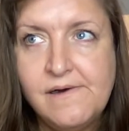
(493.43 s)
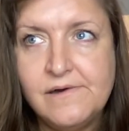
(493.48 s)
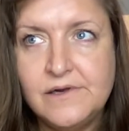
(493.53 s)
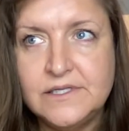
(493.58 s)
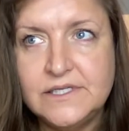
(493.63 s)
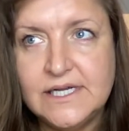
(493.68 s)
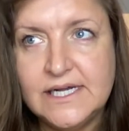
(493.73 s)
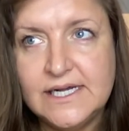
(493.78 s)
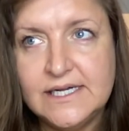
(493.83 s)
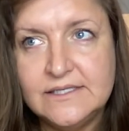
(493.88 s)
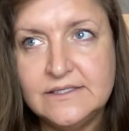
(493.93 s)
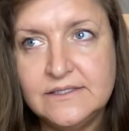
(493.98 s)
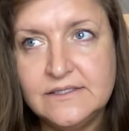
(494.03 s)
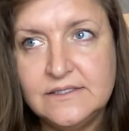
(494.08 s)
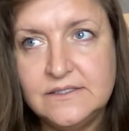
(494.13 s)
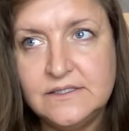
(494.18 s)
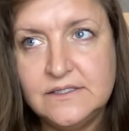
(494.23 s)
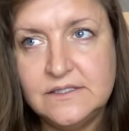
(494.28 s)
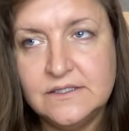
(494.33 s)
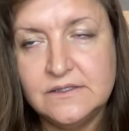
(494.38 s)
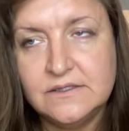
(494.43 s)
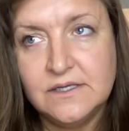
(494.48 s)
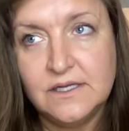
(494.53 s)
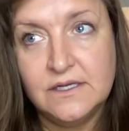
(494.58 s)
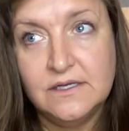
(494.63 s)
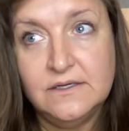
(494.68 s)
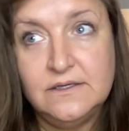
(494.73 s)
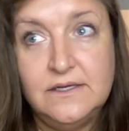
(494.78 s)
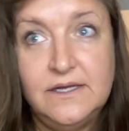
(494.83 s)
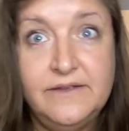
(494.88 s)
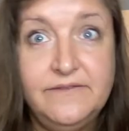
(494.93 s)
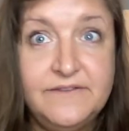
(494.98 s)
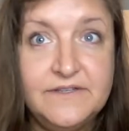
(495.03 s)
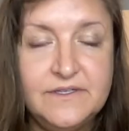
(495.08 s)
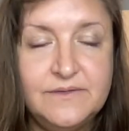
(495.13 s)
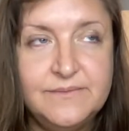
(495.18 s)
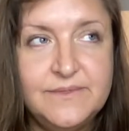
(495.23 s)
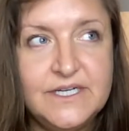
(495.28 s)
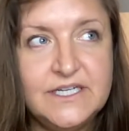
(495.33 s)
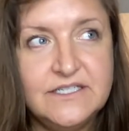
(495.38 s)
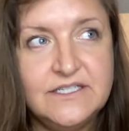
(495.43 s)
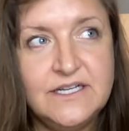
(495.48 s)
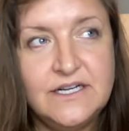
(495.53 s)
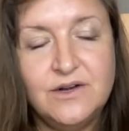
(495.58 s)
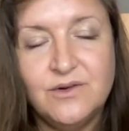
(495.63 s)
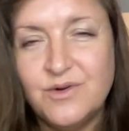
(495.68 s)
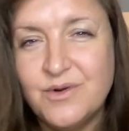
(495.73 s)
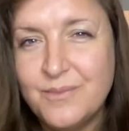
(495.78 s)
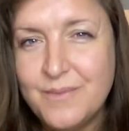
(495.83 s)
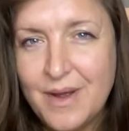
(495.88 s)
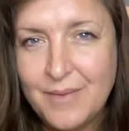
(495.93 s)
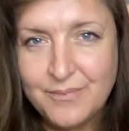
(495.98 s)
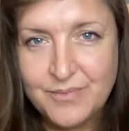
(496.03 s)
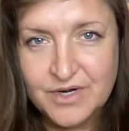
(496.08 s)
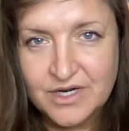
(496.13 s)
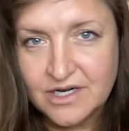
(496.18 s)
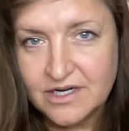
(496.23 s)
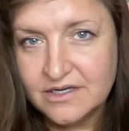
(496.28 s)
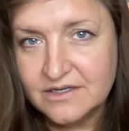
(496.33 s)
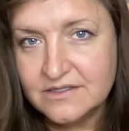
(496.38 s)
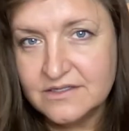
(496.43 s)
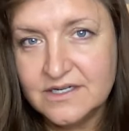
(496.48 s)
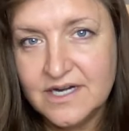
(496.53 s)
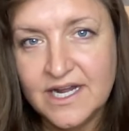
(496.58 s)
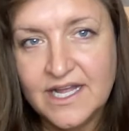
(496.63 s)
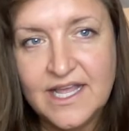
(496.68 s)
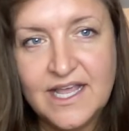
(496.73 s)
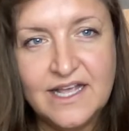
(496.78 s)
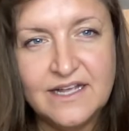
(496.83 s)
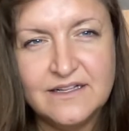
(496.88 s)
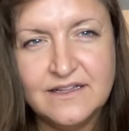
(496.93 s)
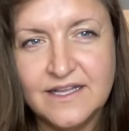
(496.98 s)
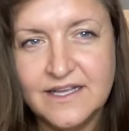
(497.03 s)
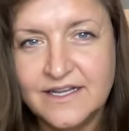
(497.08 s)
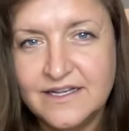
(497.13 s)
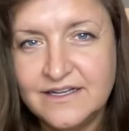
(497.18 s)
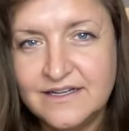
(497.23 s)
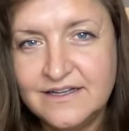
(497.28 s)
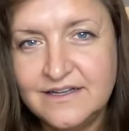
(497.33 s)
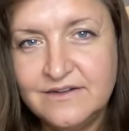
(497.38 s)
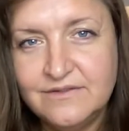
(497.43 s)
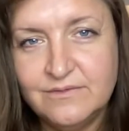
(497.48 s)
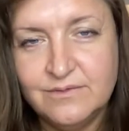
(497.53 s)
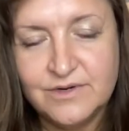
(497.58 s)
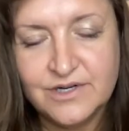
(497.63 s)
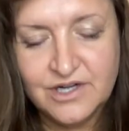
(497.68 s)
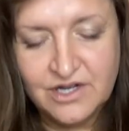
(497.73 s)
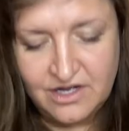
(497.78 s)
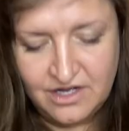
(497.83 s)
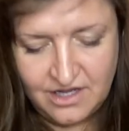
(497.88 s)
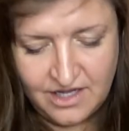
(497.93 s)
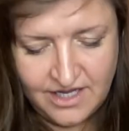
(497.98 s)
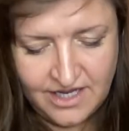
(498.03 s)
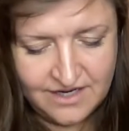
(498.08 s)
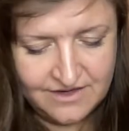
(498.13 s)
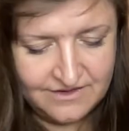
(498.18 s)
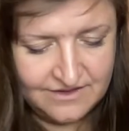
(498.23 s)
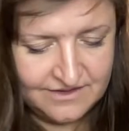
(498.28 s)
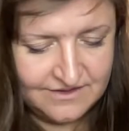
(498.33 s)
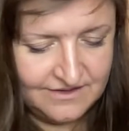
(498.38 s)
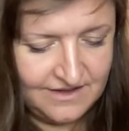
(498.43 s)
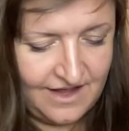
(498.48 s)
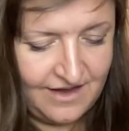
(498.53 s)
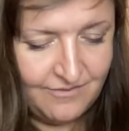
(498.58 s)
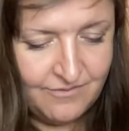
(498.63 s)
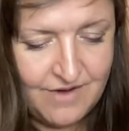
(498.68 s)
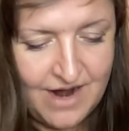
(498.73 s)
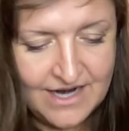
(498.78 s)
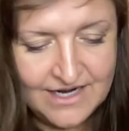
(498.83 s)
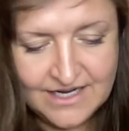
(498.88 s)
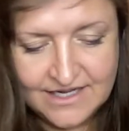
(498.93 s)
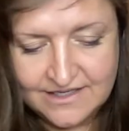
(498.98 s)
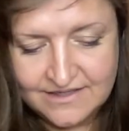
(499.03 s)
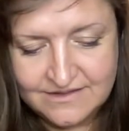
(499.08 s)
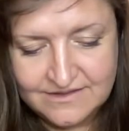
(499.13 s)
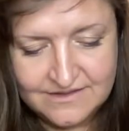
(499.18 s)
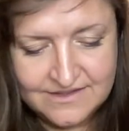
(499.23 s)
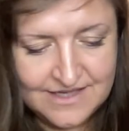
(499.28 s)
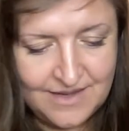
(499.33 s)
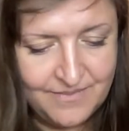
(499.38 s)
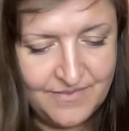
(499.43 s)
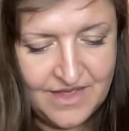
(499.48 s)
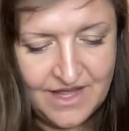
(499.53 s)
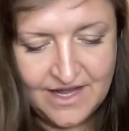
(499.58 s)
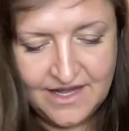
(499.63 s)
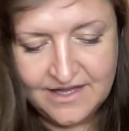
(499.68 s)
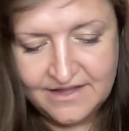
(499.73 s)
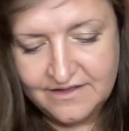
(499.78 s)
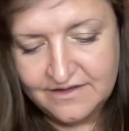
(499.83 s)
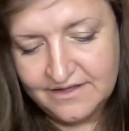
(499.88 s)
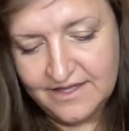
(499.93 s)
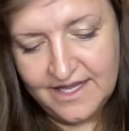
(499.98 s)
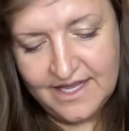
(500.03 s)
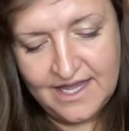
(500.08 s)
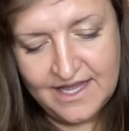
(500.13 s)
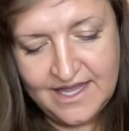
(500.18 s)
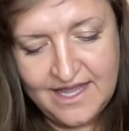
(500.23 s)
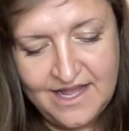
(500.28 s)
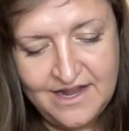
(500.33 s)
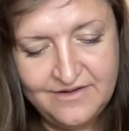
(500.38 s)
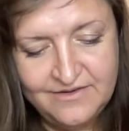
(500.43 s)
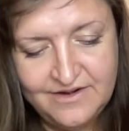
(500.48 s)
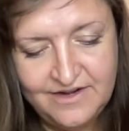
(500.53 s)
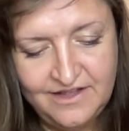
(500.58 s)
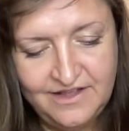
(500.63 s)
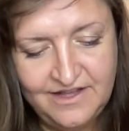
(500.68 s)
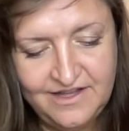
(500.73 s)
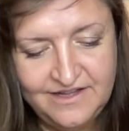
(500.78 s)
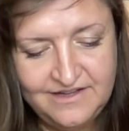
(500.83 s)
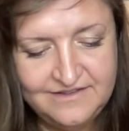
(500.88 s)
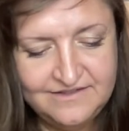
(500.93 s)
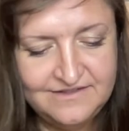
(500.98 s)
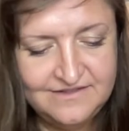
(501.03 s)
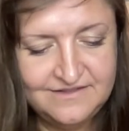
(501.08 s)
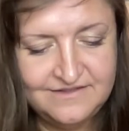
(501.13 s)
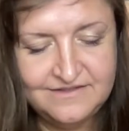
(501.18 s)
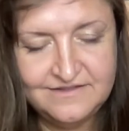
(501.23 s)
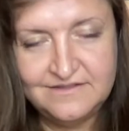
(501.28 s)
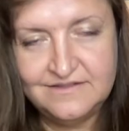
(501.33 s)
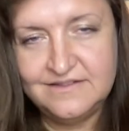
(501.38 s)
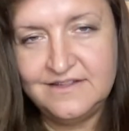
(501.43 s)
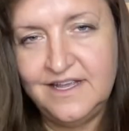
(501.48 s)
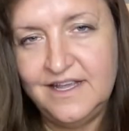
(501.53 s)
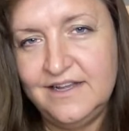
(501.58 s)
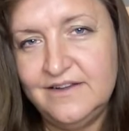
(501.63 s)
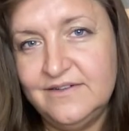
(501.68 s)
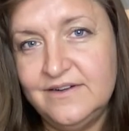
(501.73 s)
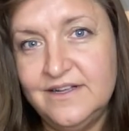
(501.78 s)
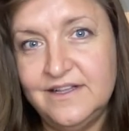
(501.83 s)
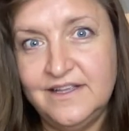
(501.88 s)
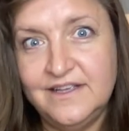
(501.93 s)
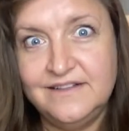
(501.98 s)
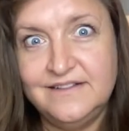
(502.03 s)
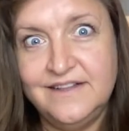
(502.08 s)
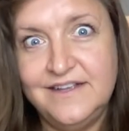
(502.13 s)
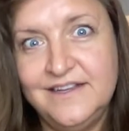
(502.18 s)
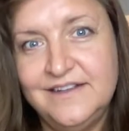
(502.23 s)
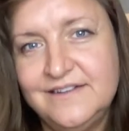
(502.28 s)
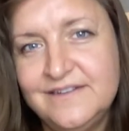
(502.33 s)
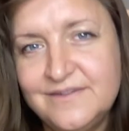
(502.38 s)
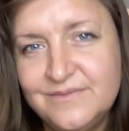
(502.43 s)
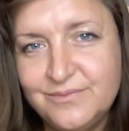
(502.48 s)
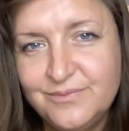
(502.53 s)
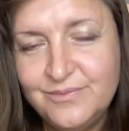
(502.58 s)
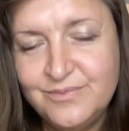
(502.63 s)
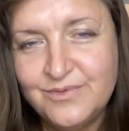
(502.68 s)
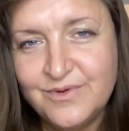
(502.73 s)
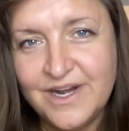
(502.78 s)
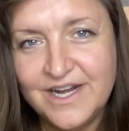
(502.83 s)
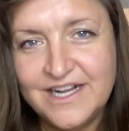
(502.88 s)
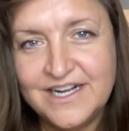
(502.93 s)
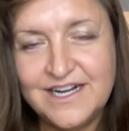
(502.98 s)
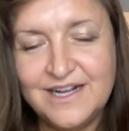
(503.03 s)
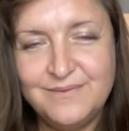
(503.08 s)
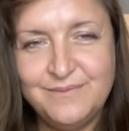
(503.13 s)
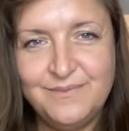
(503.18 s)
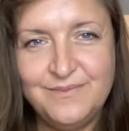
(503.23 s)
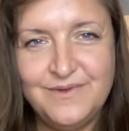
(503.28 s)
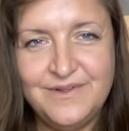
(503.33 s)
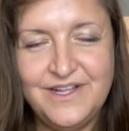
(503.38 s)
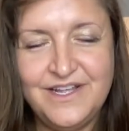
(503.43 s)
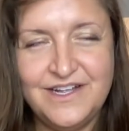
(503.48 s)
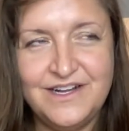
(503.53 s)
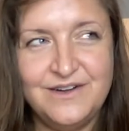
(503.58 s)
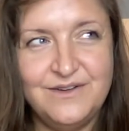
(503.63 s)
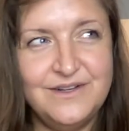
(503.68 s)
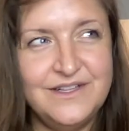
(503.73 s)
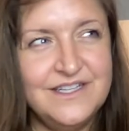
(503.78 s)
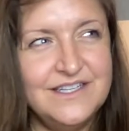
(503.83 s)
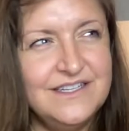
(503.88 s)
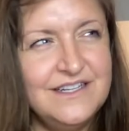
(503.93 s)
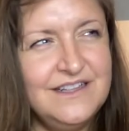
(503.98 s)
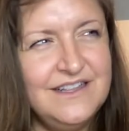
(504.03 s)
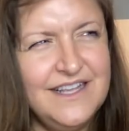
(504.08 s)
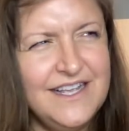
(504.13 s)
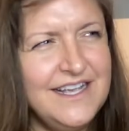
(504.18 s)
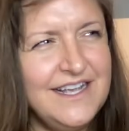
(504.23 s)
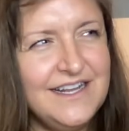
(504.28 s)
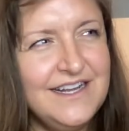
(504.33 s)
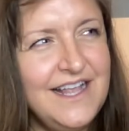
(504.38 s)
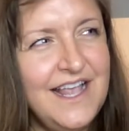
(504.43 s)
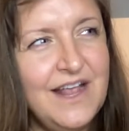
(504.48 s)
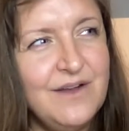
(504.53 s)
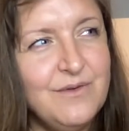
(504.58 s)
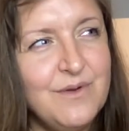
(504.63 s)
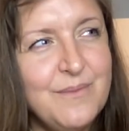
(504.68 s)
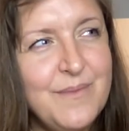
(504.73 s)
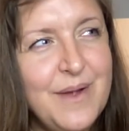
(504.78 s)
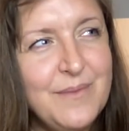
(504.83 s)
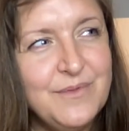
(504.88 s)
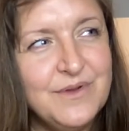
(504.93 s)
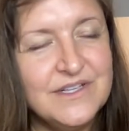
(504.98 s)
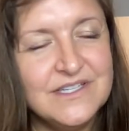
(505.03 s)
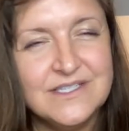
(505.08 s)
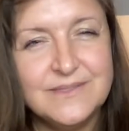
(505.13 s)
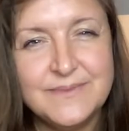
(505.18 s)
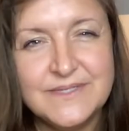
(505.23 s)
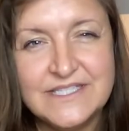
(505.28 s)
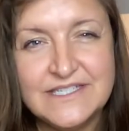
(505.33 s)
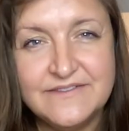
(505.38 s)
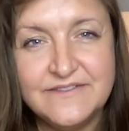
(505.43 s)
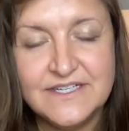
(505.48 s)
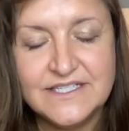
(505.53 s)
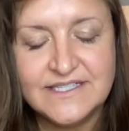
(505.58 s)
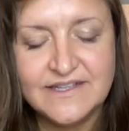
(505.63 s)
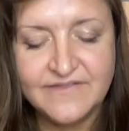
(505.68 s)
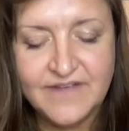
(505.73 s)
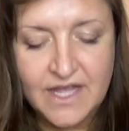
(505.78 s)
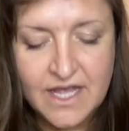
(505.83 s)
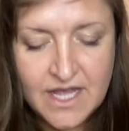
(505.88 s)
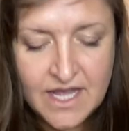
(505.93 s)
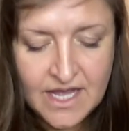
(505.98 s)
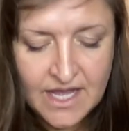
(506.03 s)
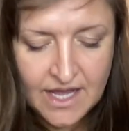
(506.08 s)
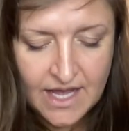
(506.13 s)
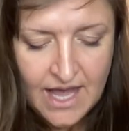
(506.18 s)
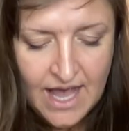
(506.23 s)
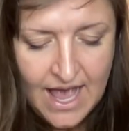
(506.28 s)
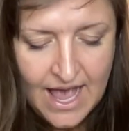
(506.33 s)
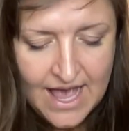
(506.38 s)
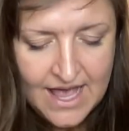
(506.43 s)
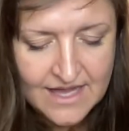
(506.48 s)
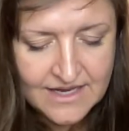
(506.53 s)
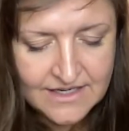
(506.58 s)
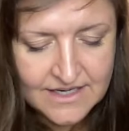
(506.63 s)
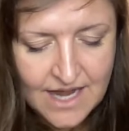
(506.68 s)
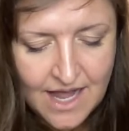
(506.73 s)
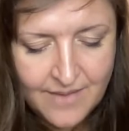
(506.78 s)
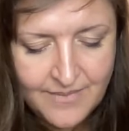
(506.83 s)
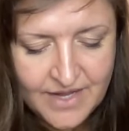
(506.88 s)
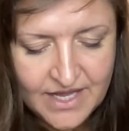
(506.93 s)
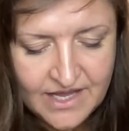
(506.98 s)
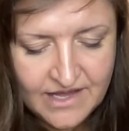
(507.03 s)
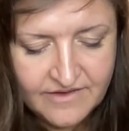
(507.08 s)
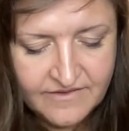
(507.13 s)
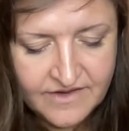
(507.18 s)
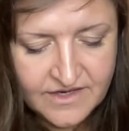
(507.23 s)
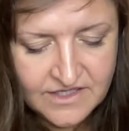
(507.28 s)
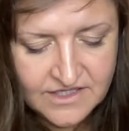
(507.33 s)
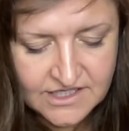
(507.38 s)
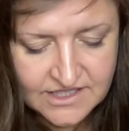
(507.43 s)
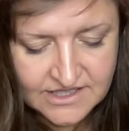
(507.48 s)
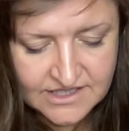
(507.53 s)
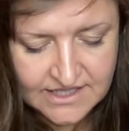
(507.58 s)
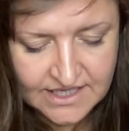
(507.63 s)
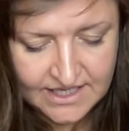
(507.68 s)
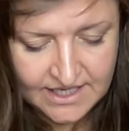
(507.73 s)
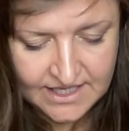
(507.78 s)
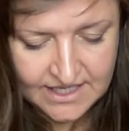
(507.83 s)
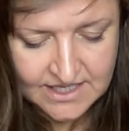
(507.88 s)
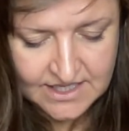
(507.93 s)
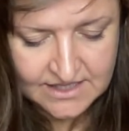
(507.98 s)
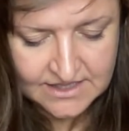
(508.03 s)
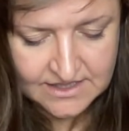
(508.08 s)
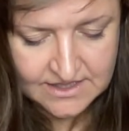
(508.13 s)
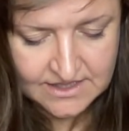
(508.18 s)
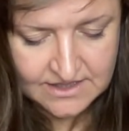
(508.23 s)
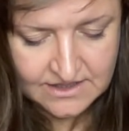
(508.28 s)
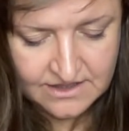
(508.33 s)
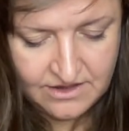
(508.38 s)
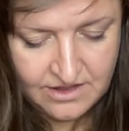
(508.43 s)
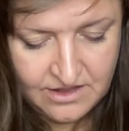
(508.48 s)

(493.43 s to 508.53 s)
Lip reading: that, they're like, "Oh, I feel embarrassed, I don't remember," or I can't, like, recall they read it something and they're like, "I can't really, like, bring it up," but, and like, I can't remember the specifics of it. And, I mean, even just in